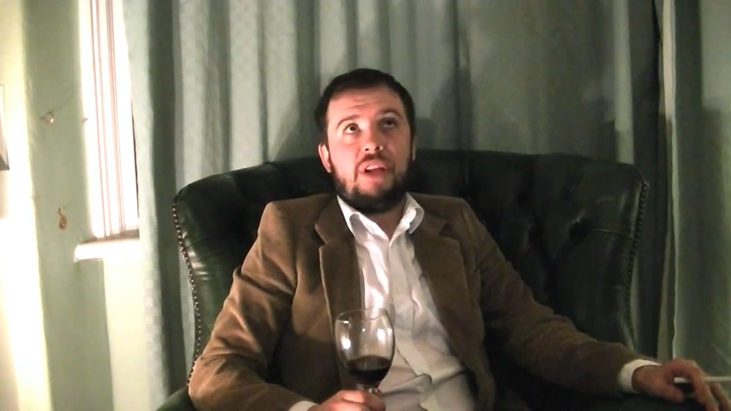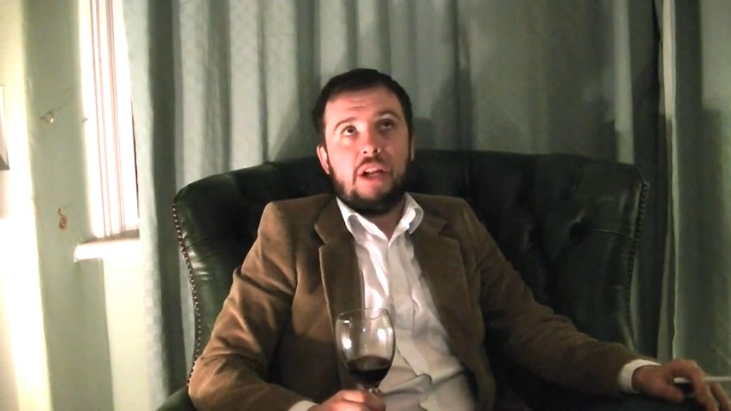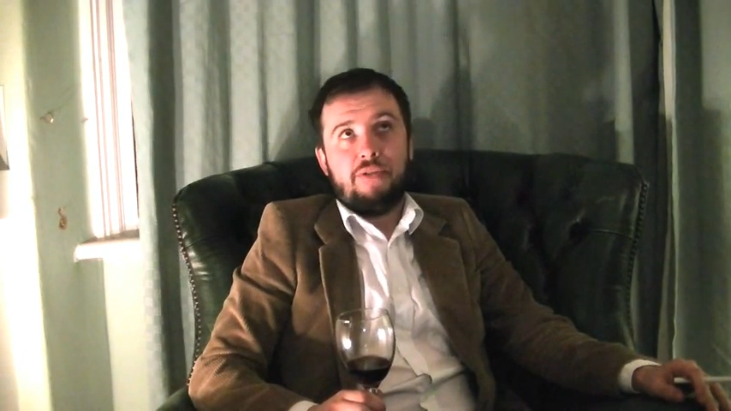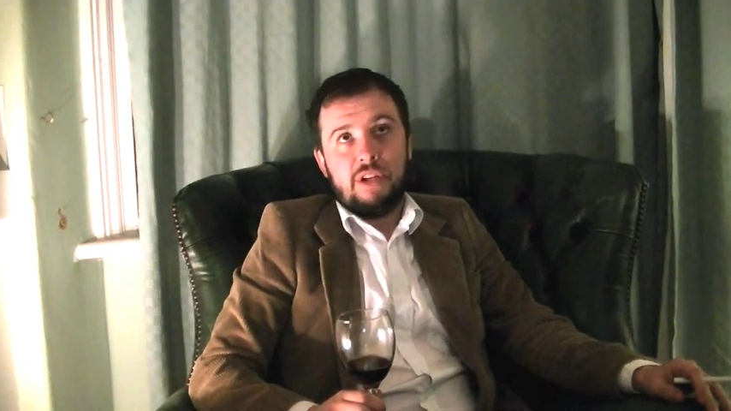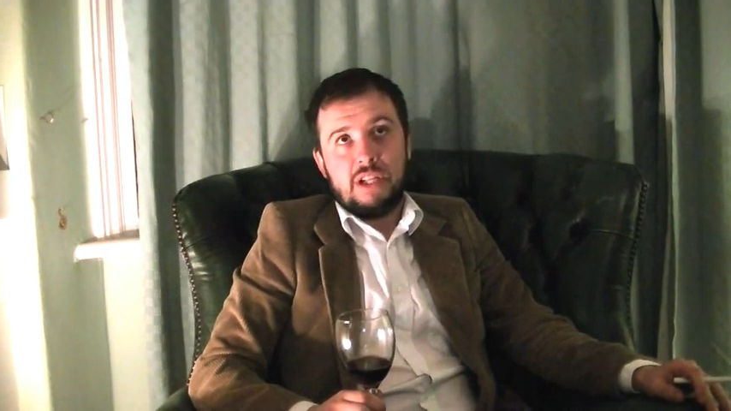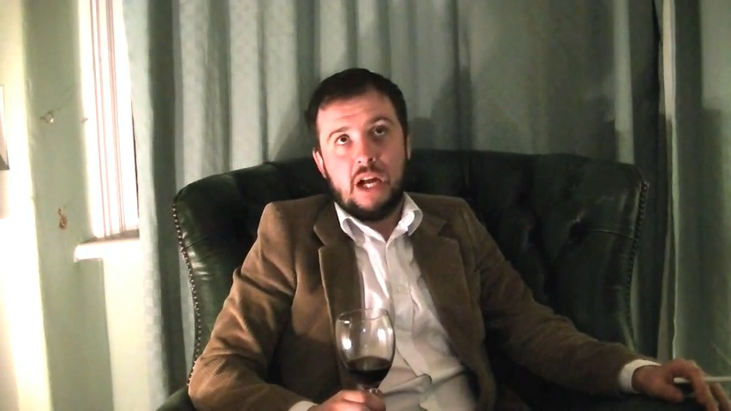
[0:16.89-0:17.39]

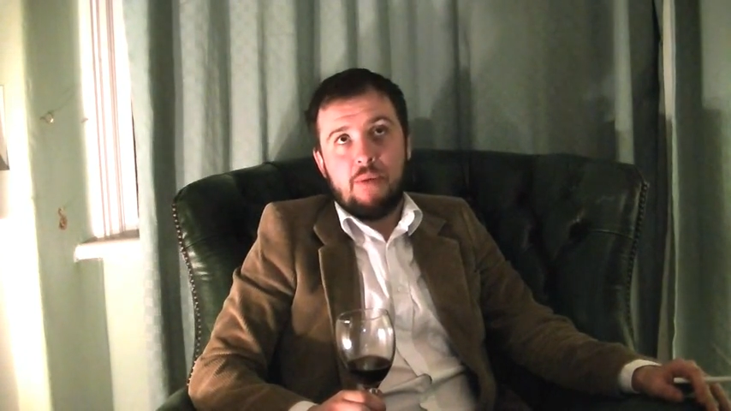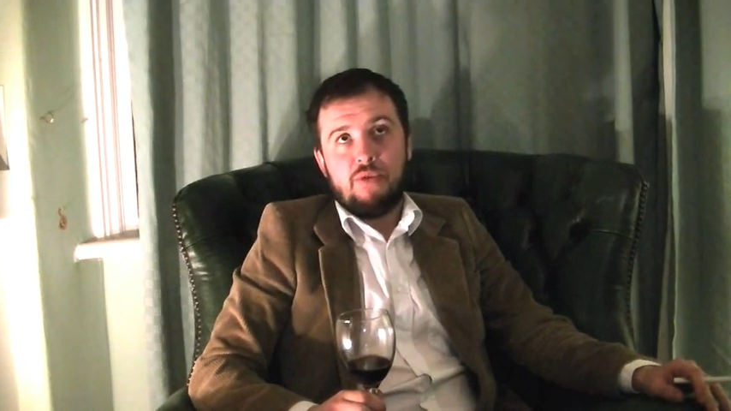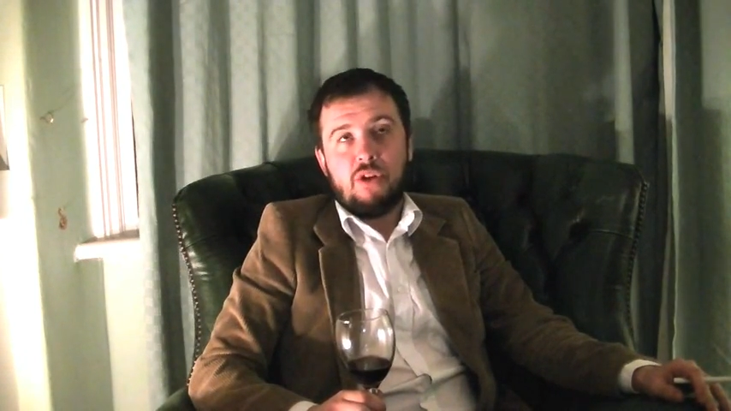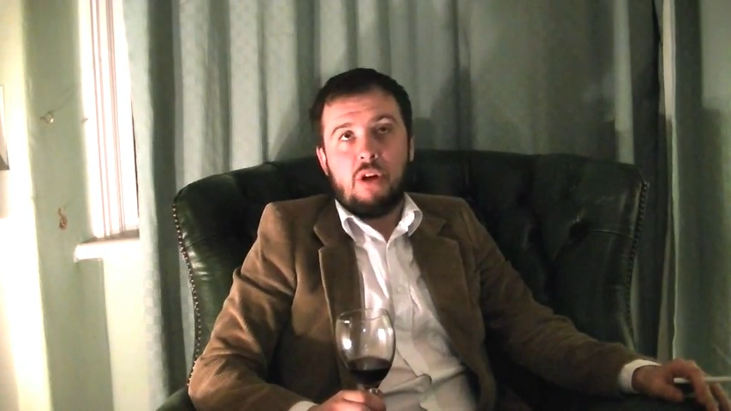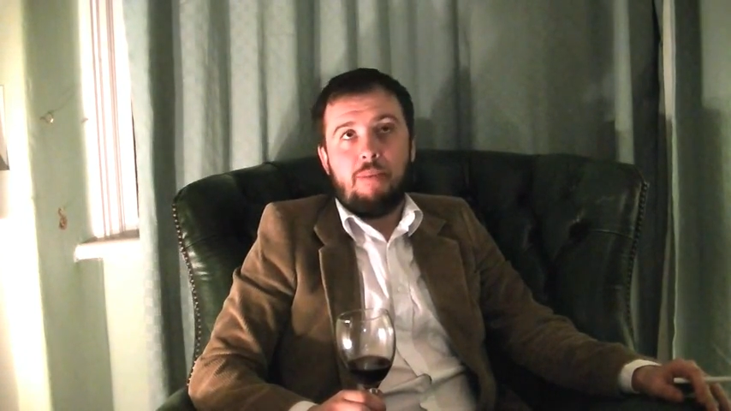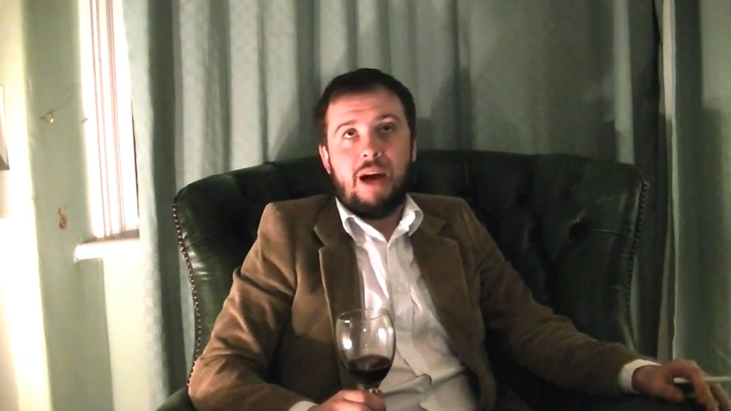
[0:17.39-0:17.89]
Delivery time
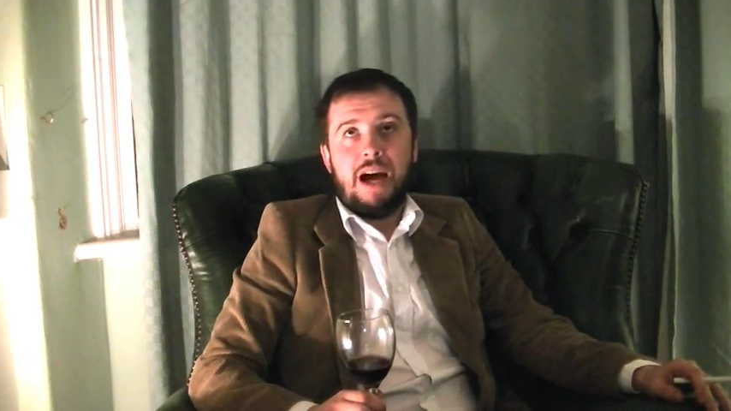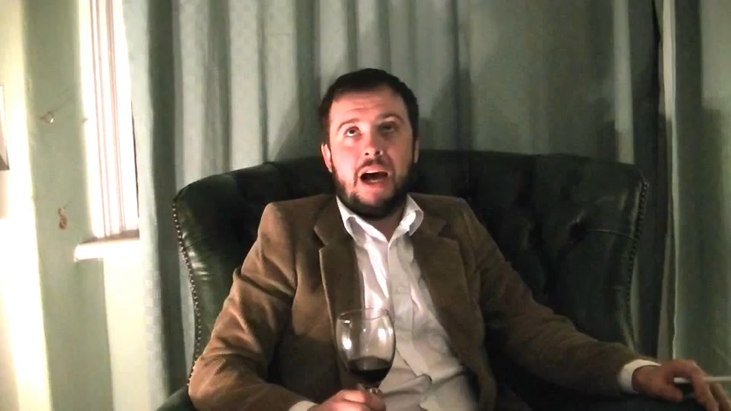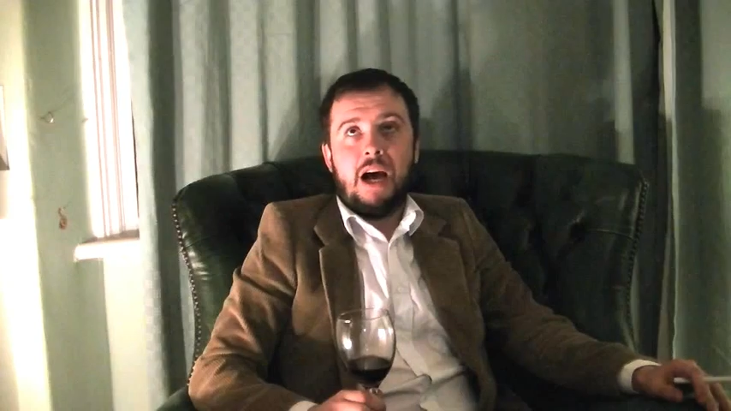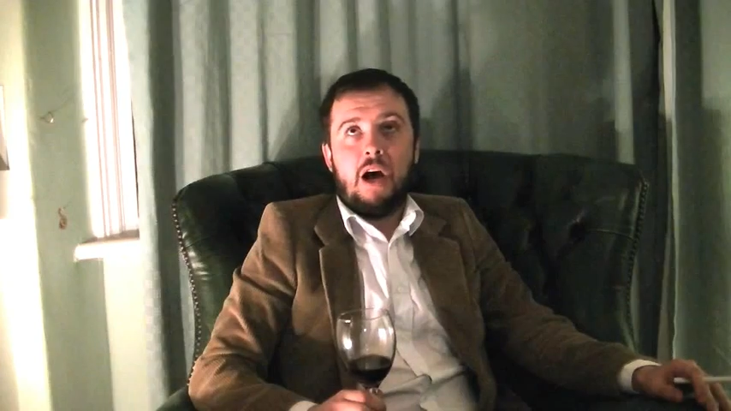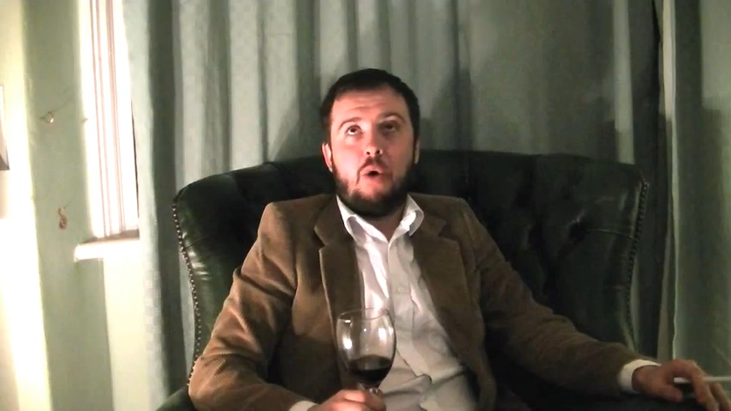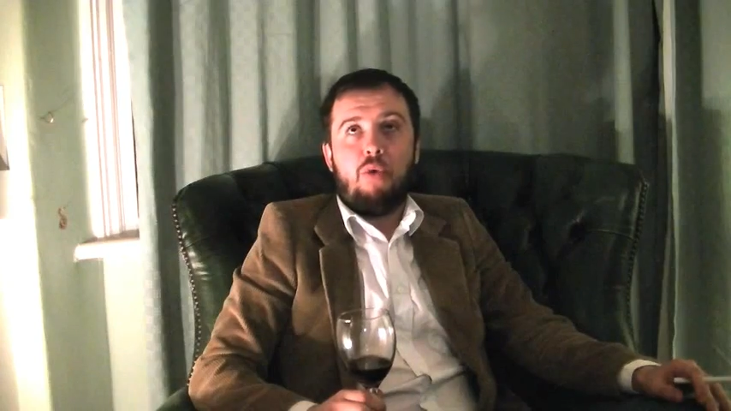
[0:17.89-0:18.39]
took
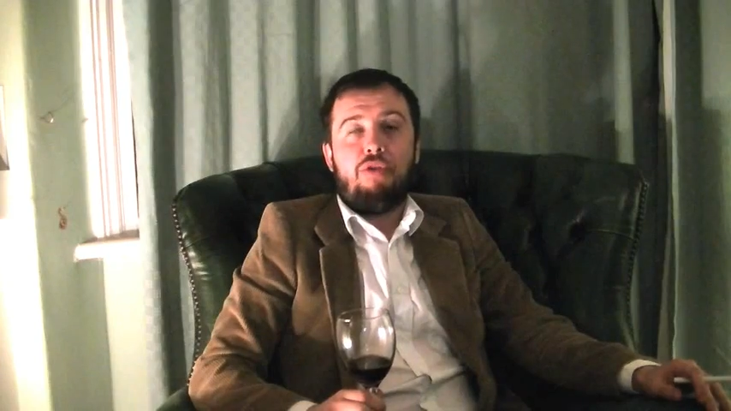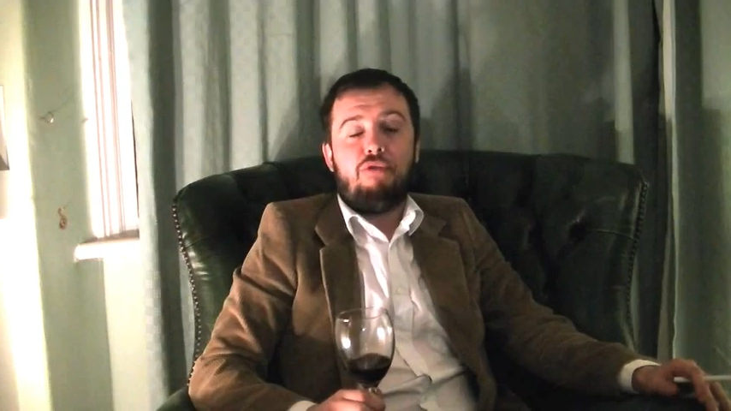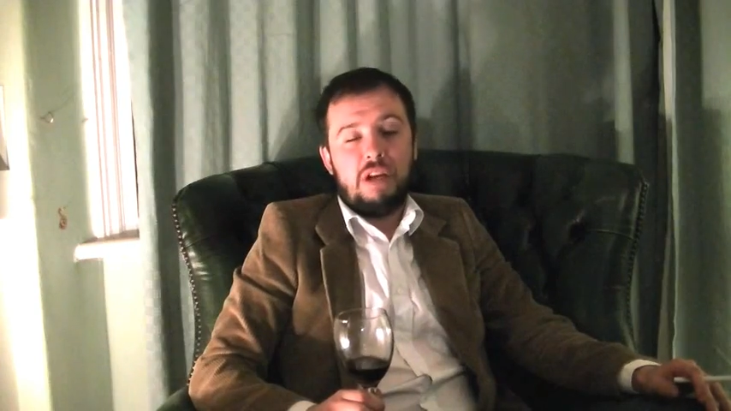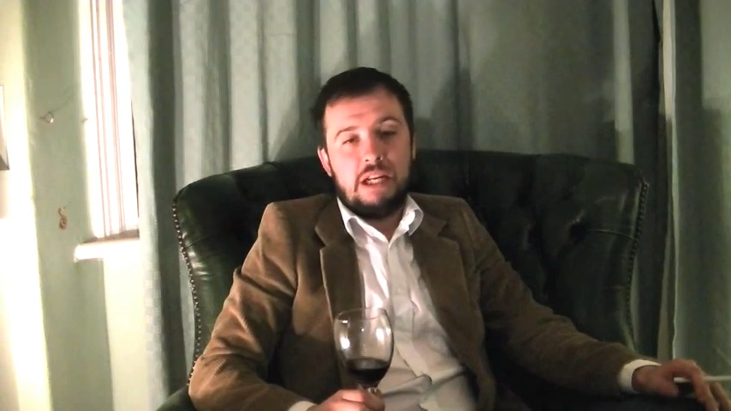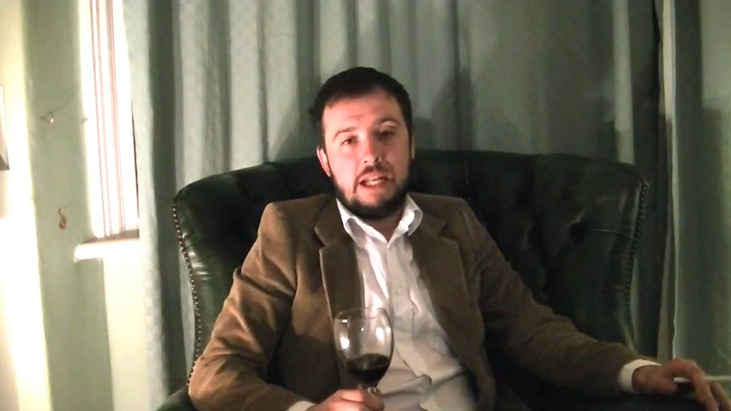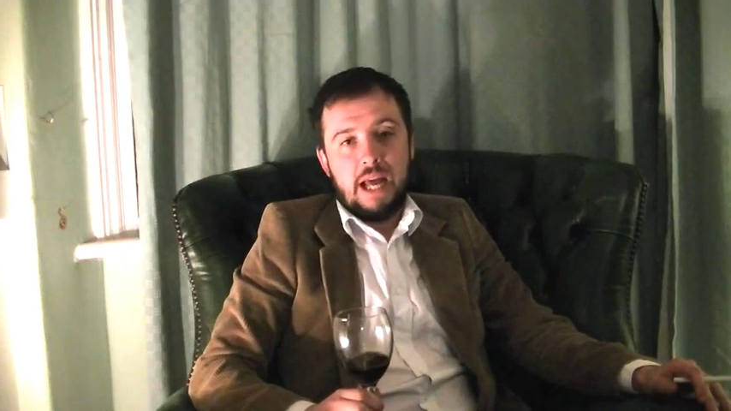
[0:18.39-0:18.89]
about
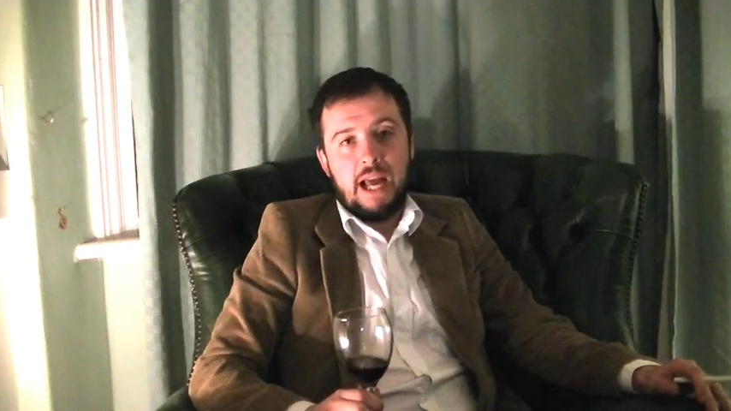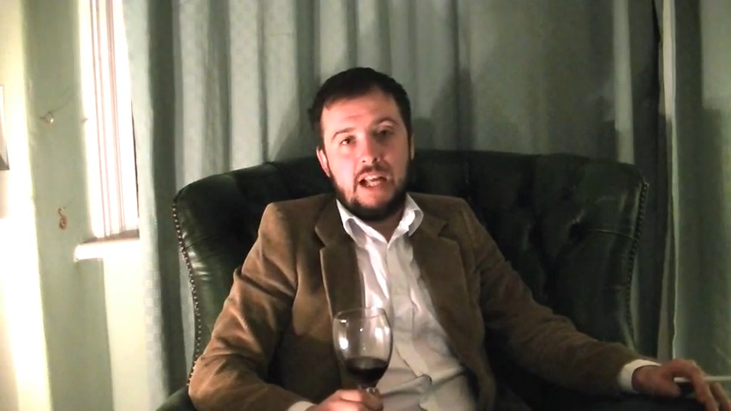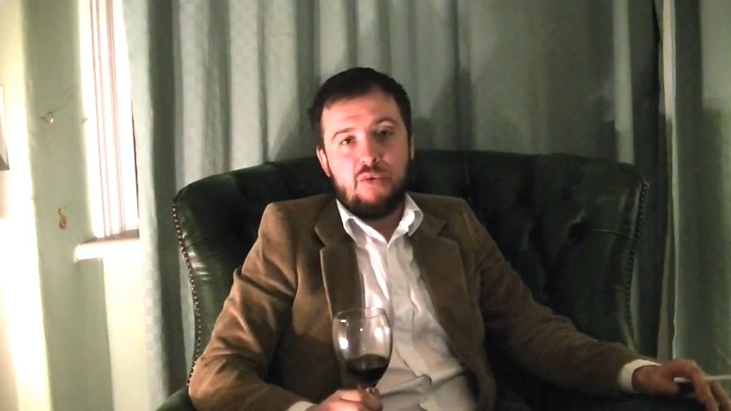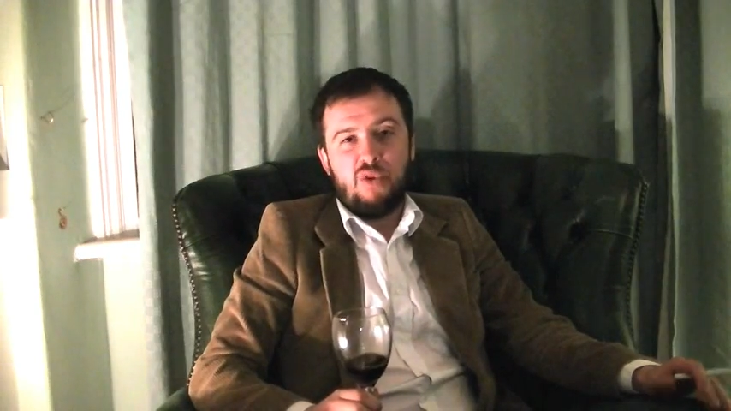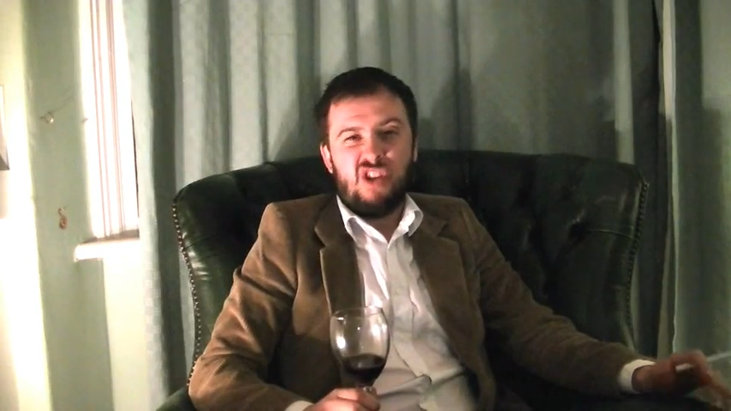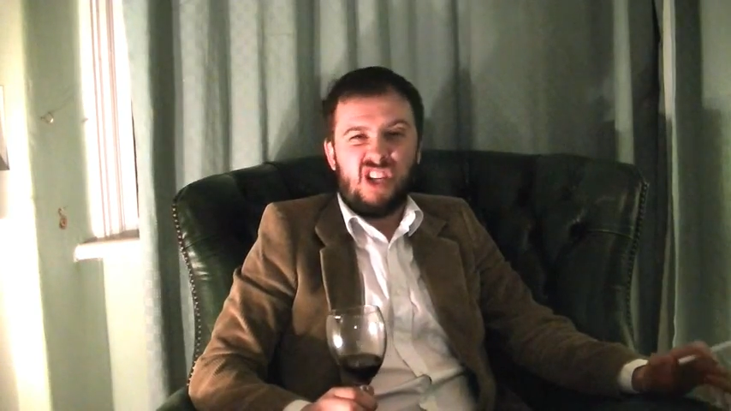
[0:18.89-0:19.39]
3
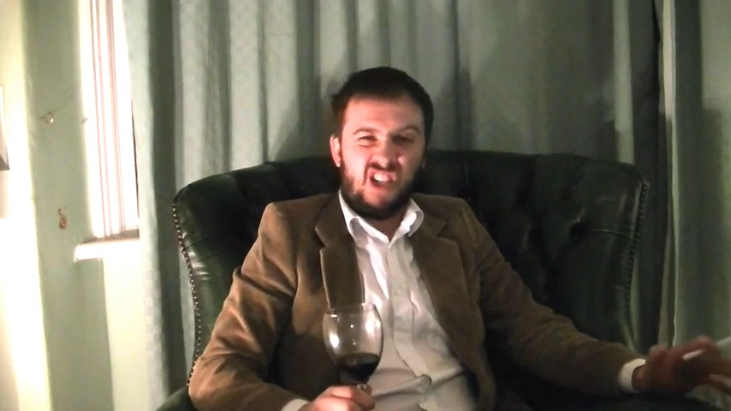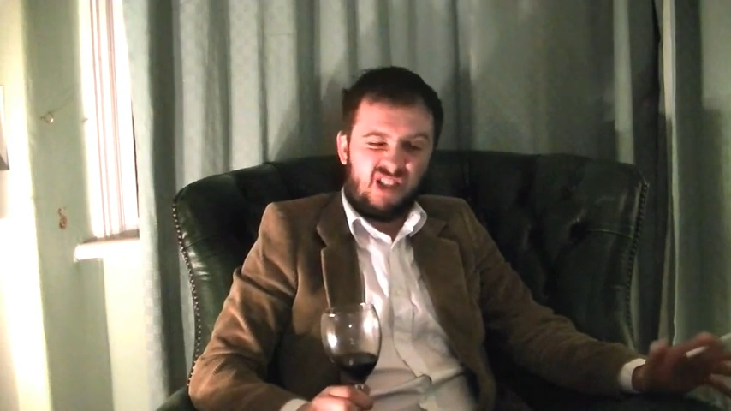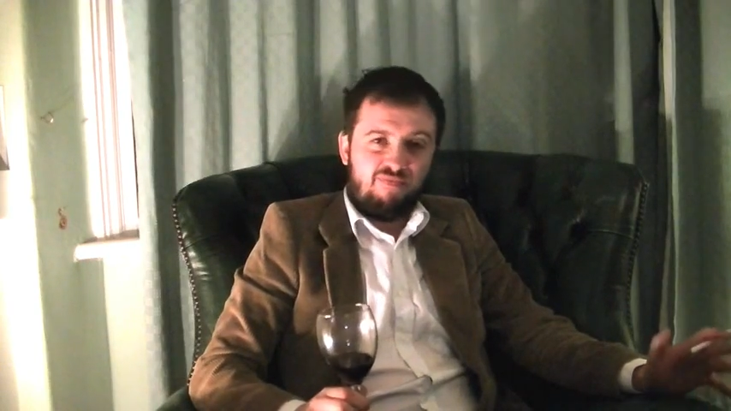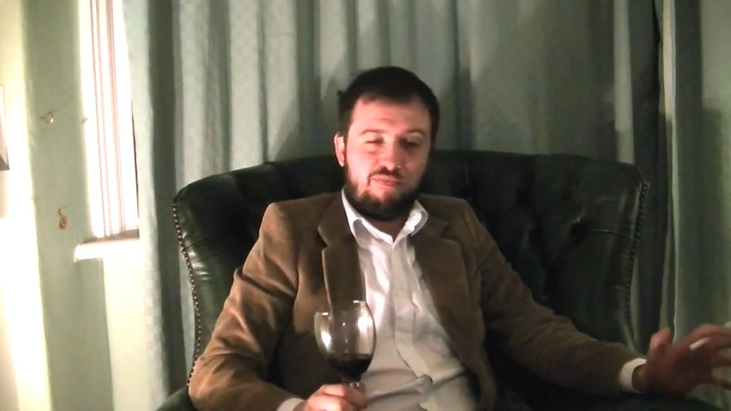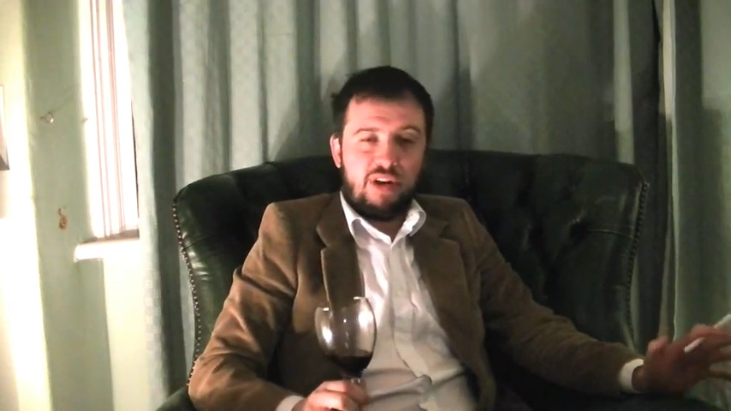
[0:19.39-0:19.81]
days, which is